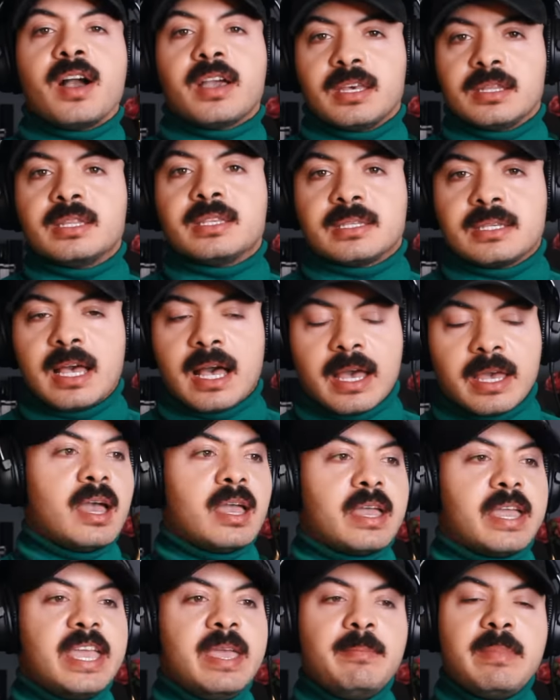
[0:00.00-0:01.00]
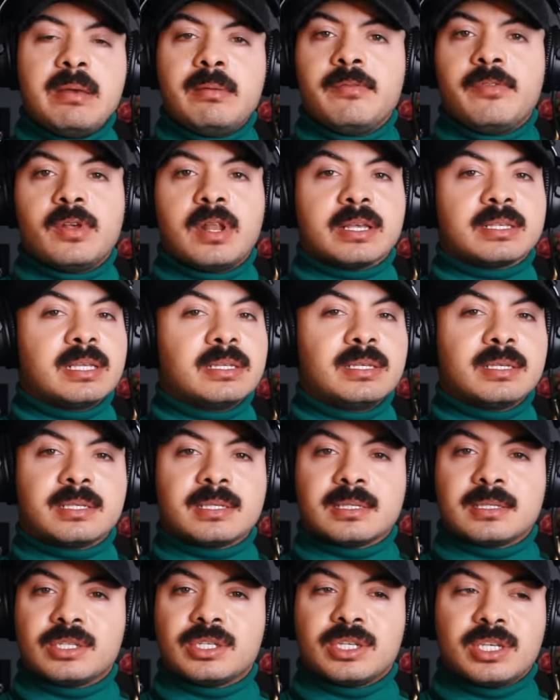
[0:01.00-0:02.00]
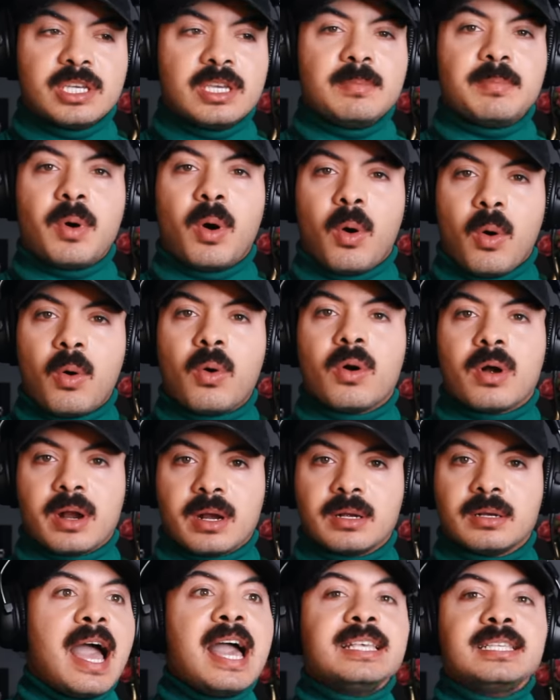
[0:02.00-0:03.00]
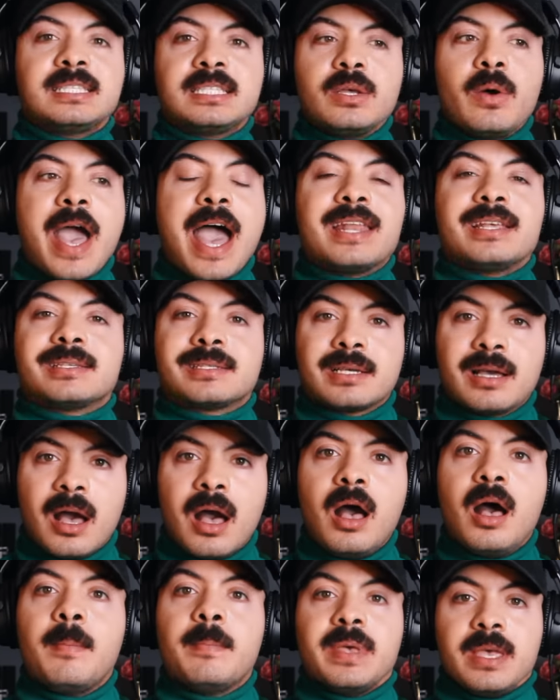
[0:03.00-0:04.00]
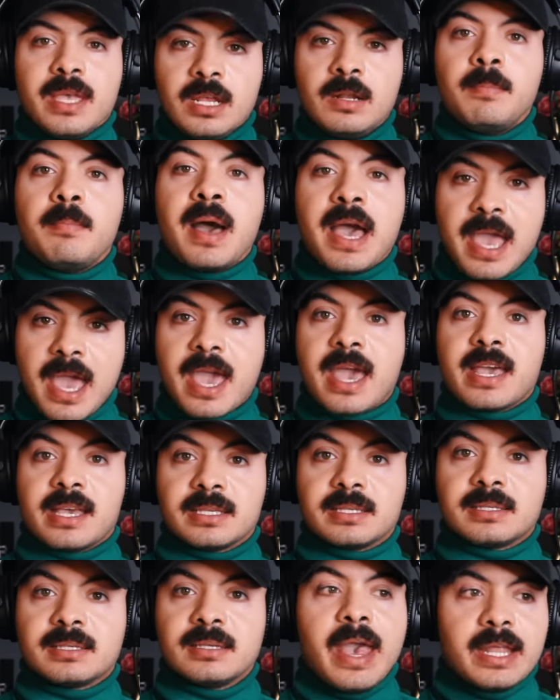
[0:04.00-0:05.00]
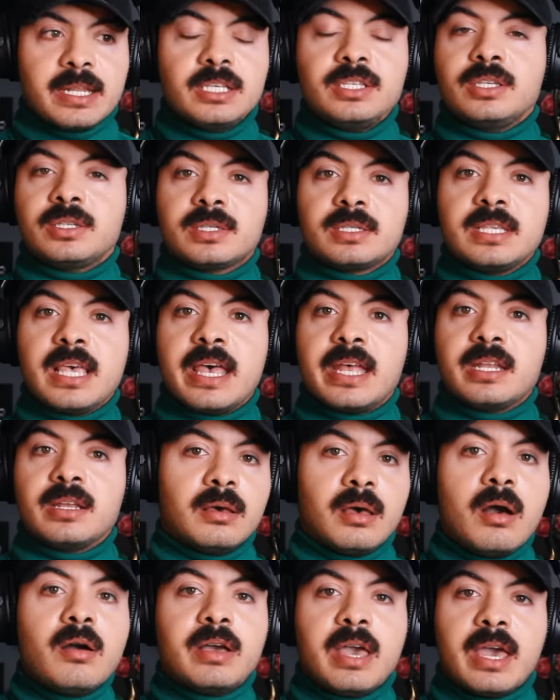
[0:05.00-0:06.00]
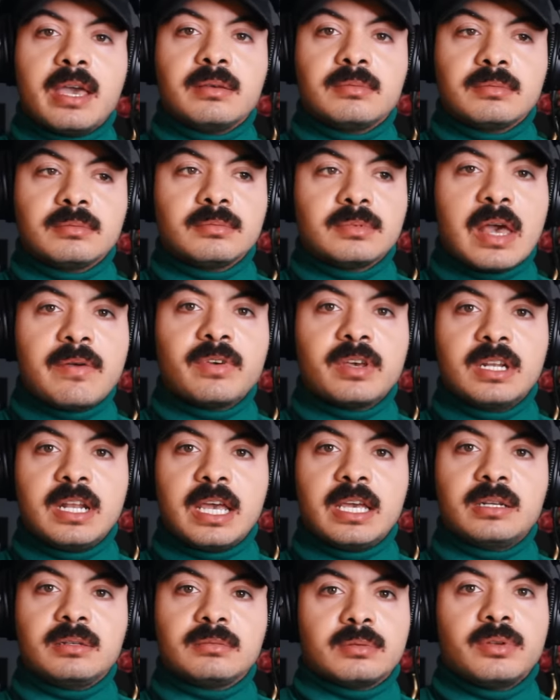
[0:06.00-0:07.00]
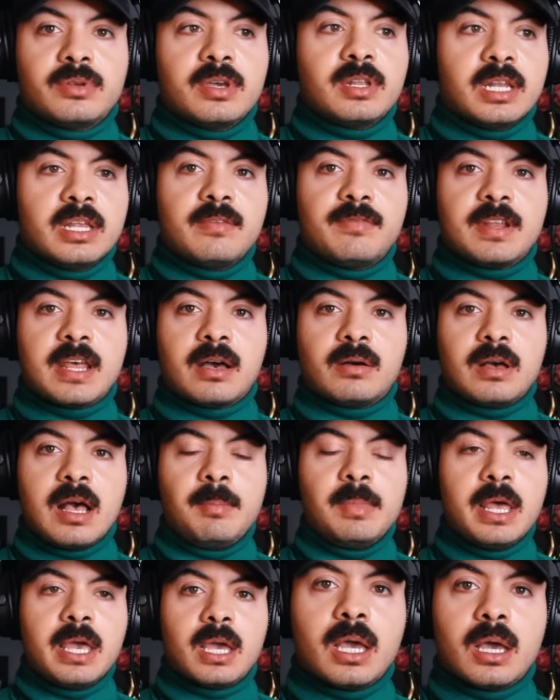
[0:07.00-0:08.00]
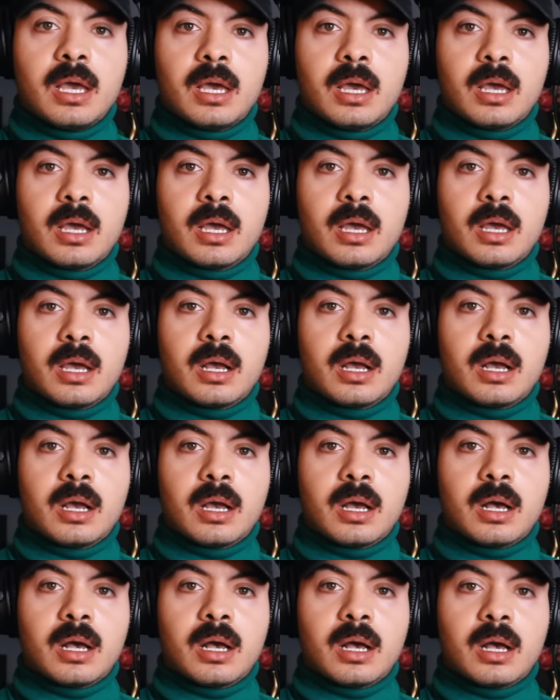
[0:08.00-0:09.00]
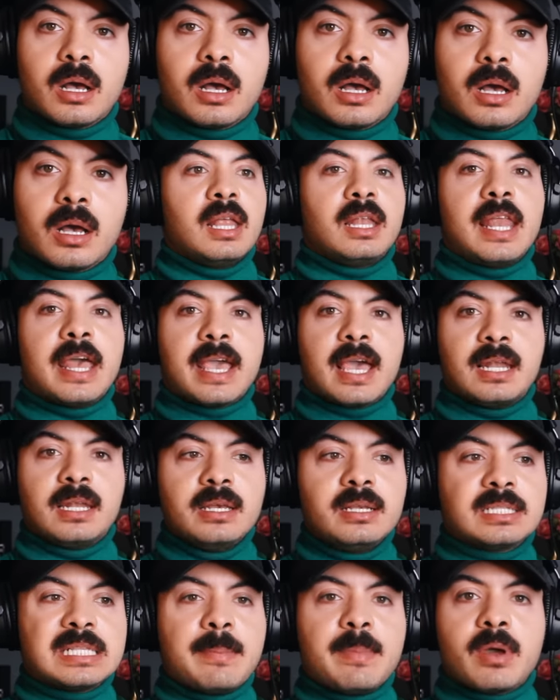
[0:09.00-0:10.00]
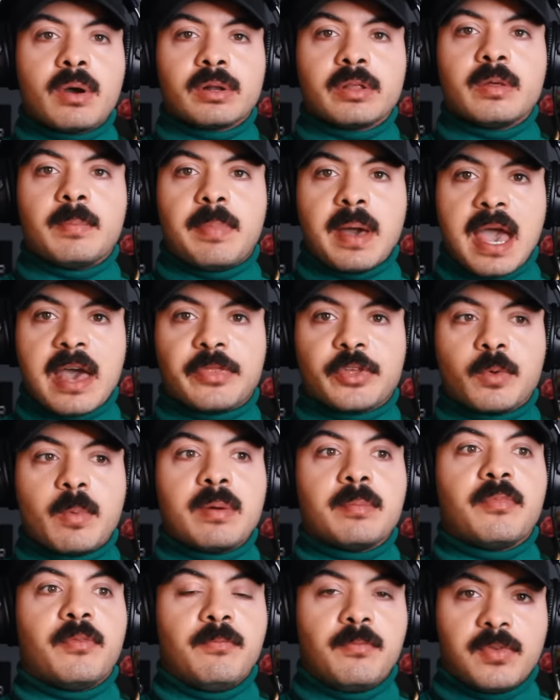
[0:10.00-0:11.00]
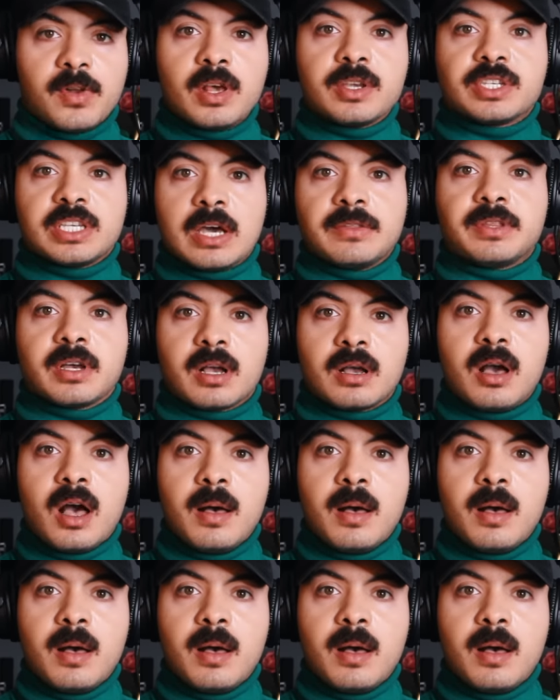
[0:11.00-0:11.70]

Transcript: this guy. He made me feel like such a cheap whore. I still had his in my and he just said, okay, have a good night. You can leave now. I'm like, like, at least let me go to the bathroom and flush out the,